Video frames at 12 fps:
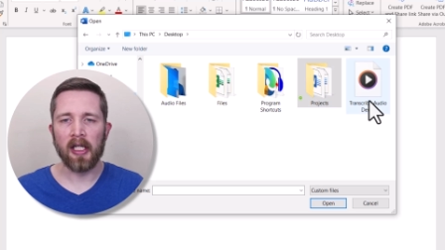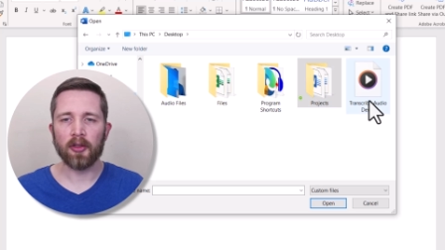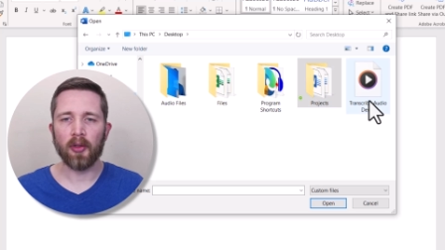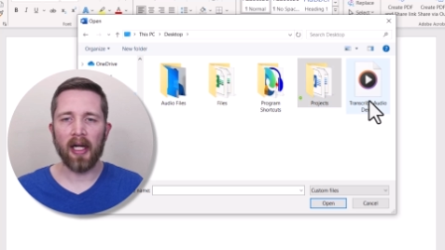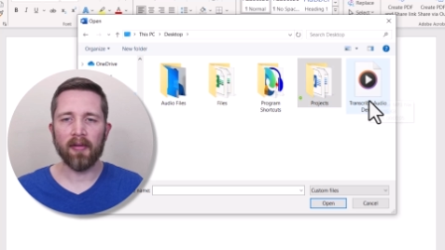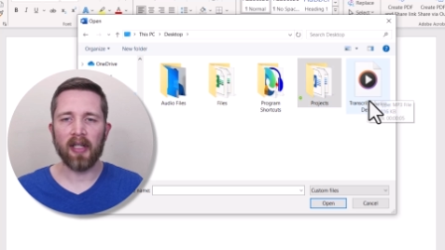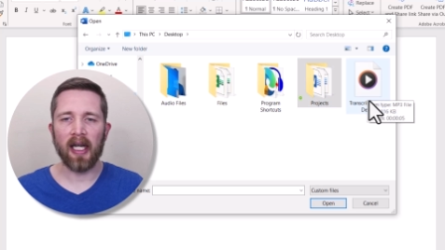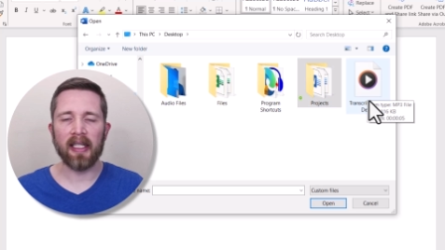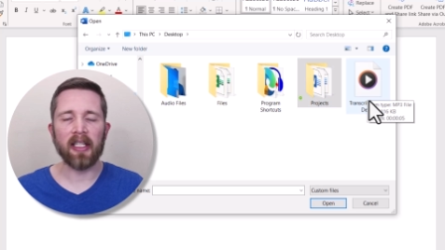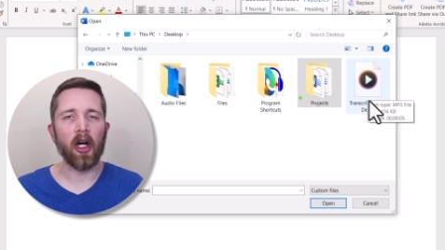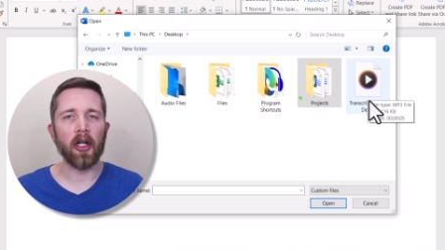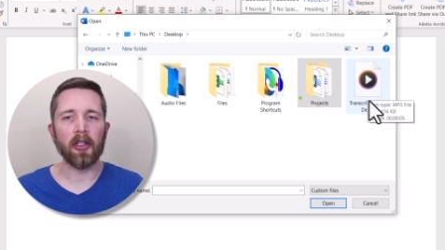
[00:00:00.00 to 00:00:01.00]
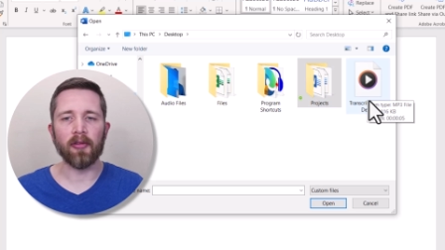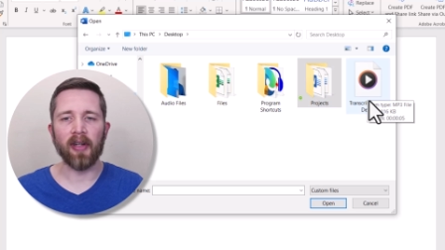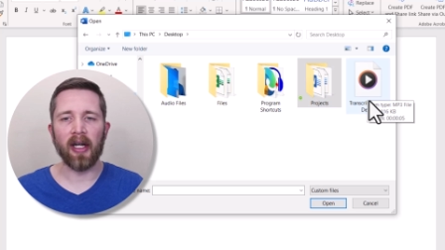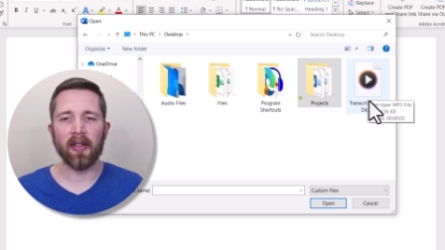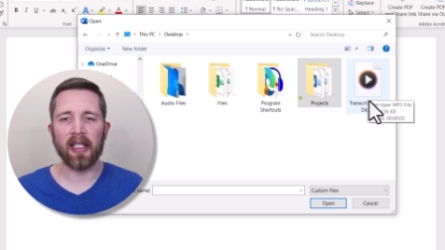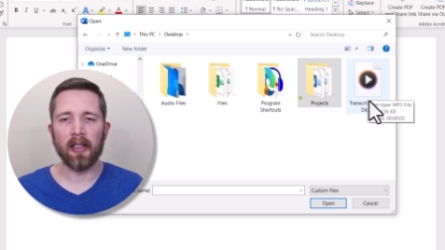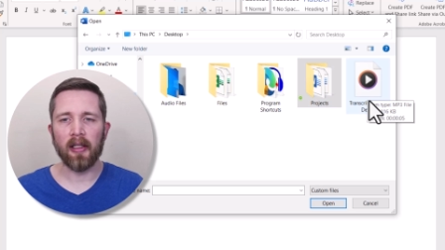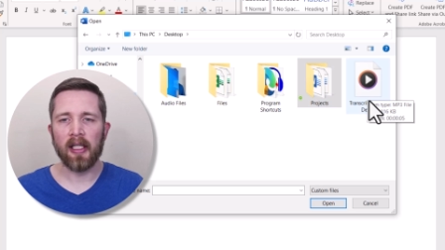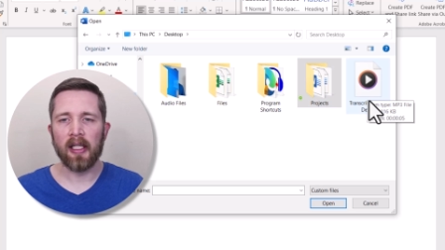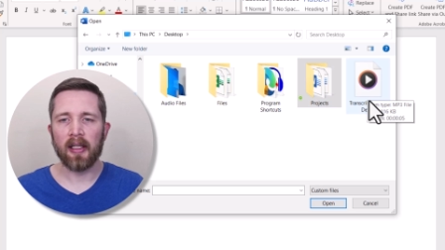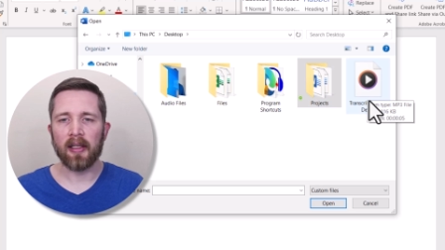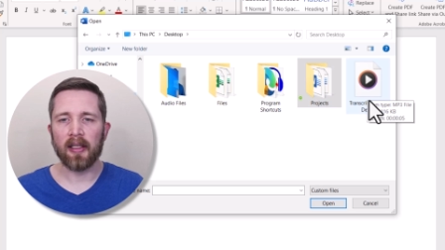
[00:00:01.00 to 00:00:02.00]
So I've got an audio file here.
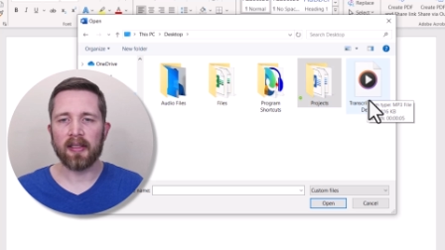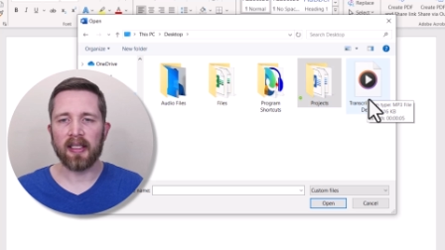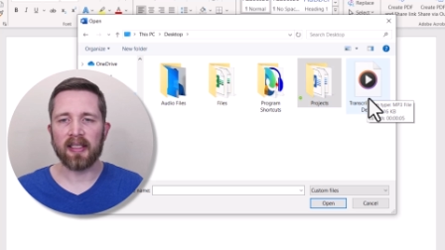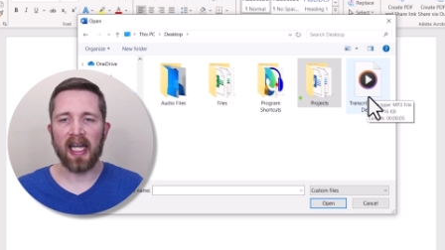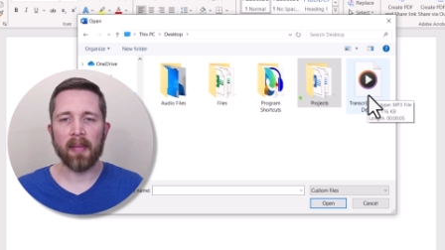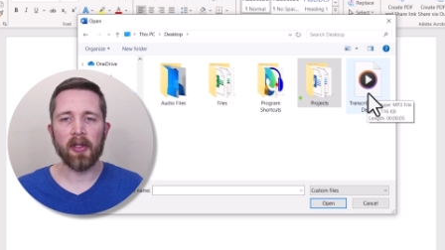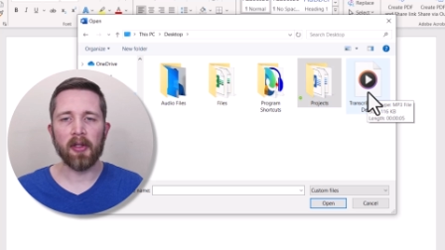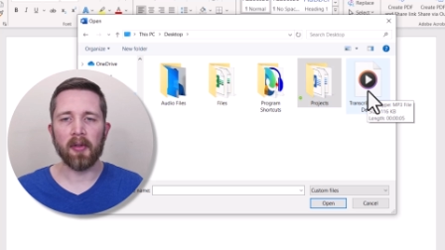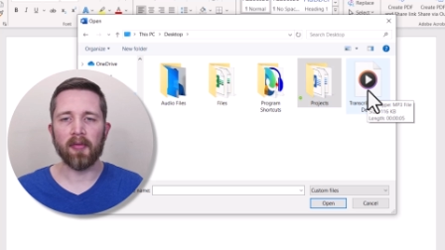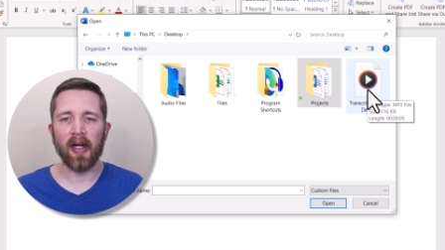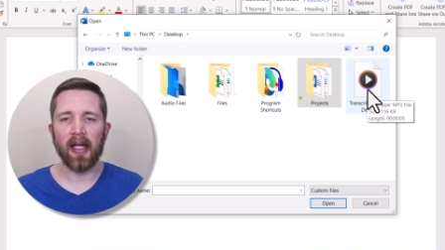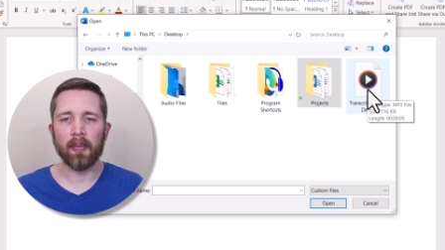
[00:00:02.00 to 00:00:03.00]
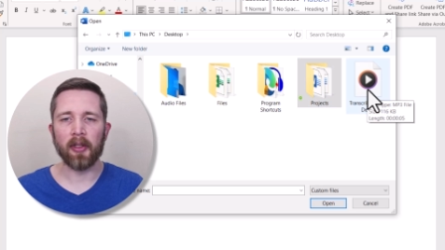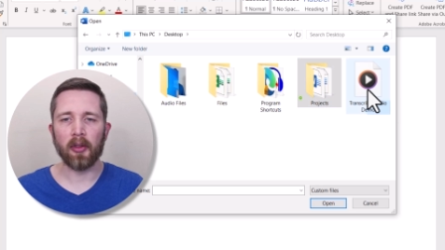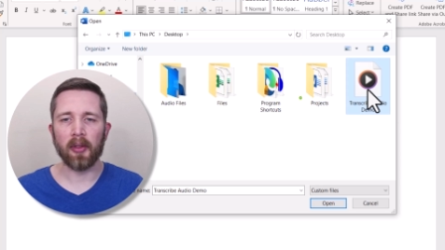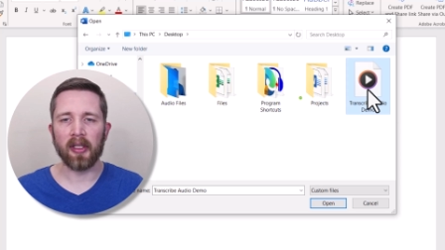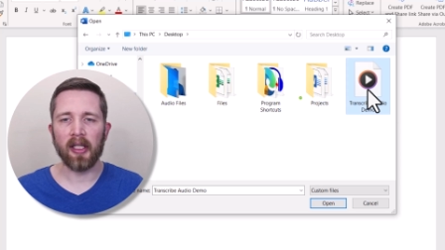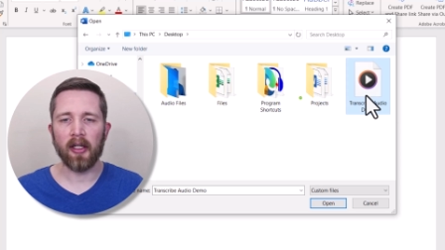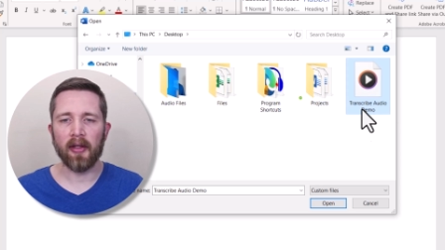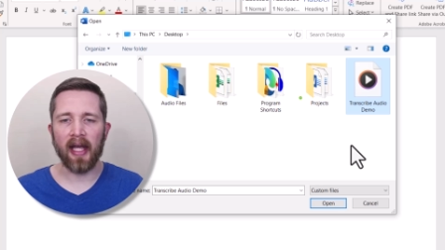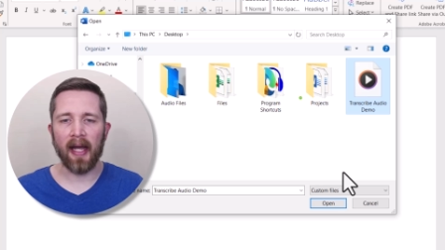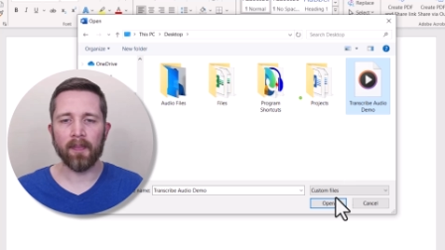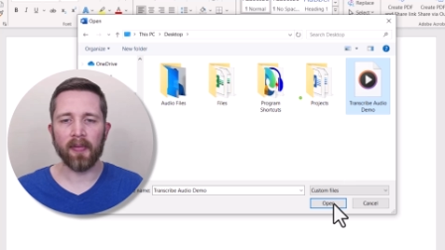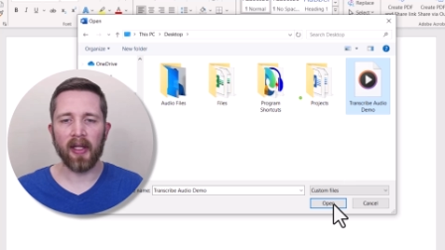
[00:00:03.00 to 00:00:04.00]
This is an MP3 file. I'm going to go and click on
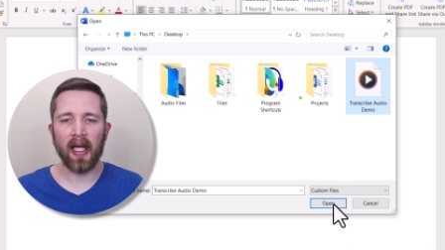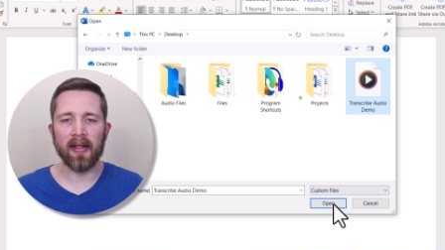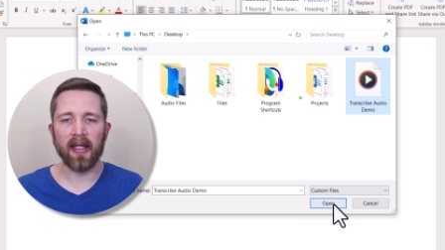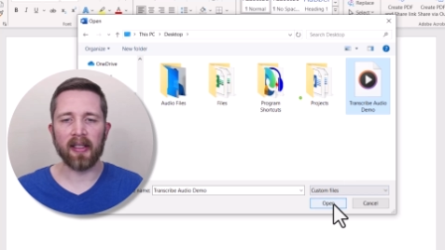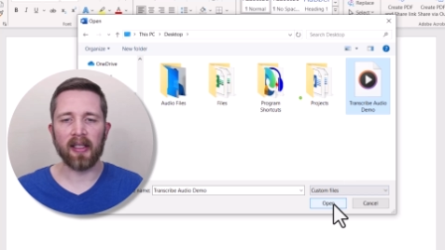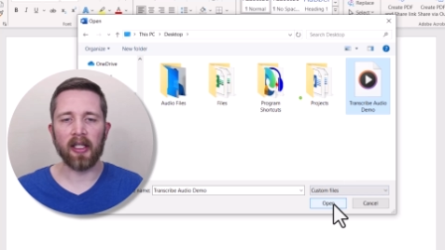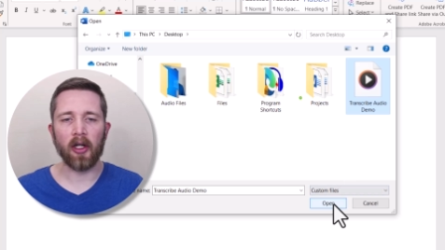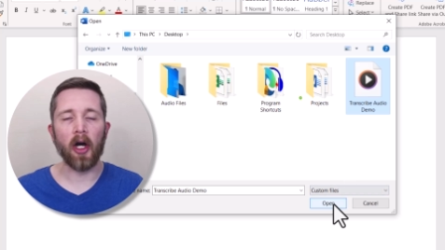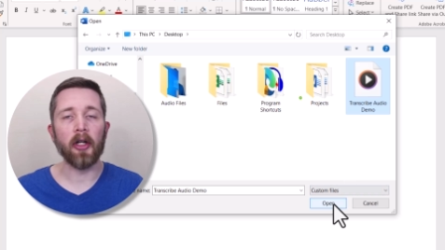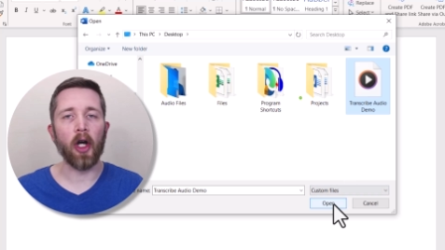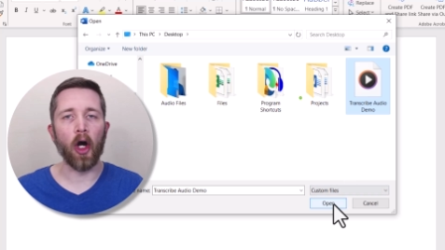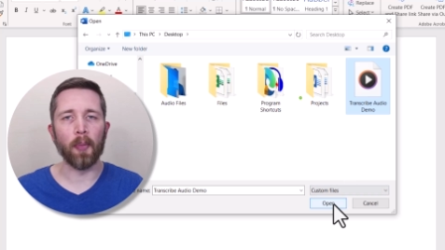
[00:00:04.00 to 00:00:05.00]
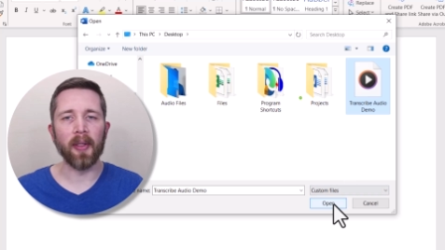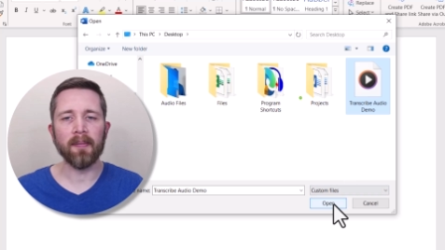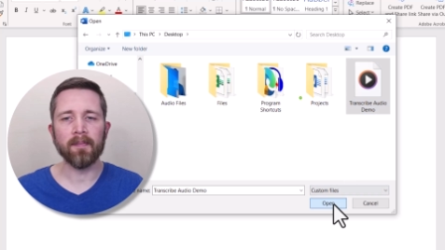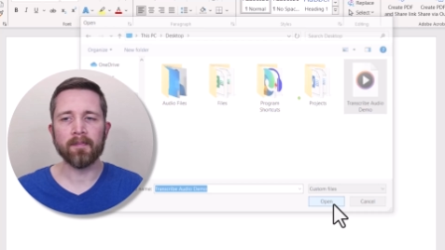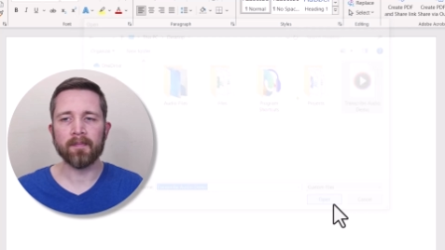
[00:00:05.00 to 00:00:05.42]
that and then click on open.